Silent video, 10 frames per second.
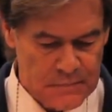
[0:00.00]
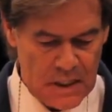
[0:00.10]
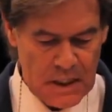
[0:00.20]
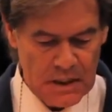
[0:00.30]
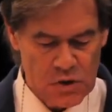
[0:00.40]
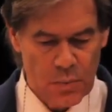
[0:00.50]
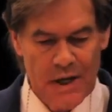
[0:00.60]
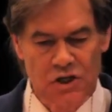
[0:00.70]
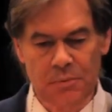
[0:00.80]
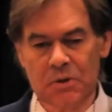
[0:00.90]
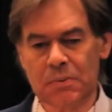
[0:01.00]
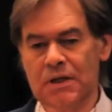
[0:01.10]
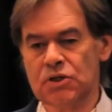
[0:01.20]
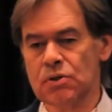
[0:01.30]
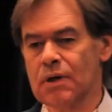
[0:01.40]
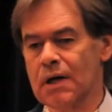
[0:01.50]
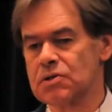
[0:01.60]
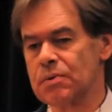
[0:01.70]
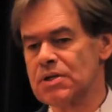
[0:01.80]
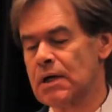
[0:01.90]
It is wedged between two
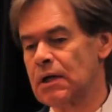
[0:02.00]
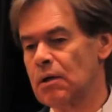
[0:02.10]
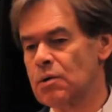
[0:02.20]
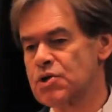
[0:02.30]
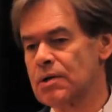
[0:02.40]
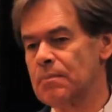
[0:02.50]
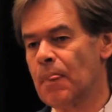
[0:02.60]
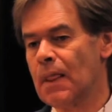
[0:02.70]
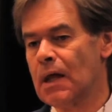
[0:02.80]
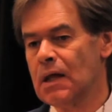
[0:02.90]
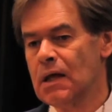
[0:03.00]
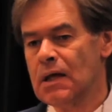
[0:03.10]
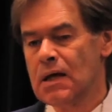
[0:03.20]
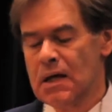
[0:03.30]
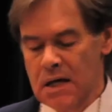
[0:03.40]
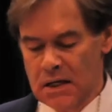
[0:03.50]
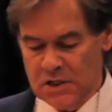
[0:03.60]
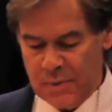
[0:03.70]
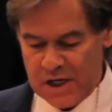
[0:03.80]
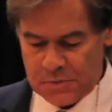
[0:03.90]
countries and an ocean. It is
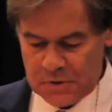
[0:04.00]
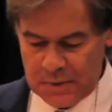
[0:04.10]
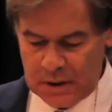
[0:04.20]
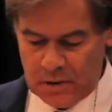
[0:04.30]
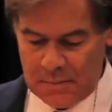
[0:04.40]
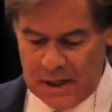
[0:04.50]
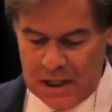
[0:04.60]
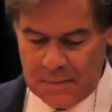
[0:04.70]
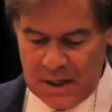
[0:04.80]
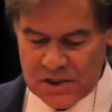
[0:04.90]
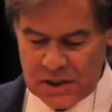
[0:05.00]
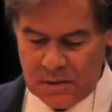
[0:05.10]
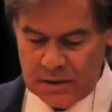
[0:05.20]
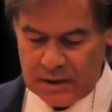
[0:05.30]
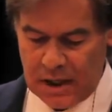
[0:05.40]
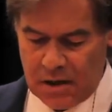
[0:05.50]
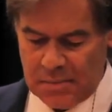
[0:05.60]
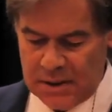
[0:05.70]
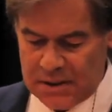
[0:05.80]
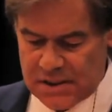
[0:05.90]
wedged between Guatemala, Mexico, and the
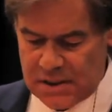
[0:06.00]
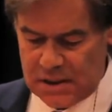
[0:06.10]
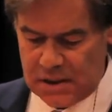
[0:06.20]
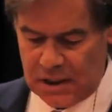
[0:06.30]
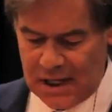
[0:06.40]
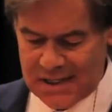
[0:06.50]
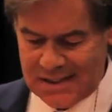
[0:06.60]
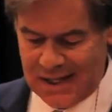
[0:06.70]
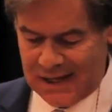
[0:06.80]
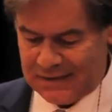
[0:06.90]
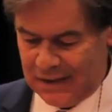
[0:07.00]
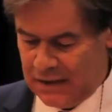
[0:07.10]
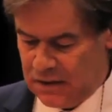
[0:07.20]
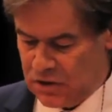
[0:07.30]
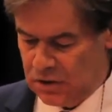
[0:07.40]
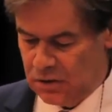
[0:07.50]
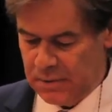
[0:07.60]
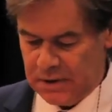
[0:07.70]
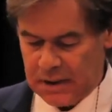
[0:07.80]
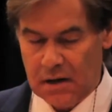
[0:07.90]
Caribbean Sea. It has nothing to do
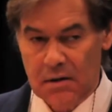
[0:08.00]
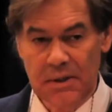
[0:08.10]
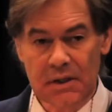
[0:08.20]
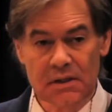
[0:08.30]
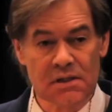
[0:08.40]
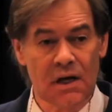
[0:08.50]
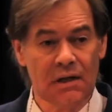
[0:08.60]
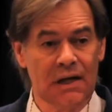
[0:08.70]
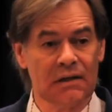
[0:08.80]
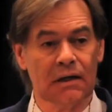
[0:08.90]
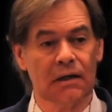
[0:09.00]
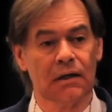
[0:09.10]
with the Caribbeans, nothing.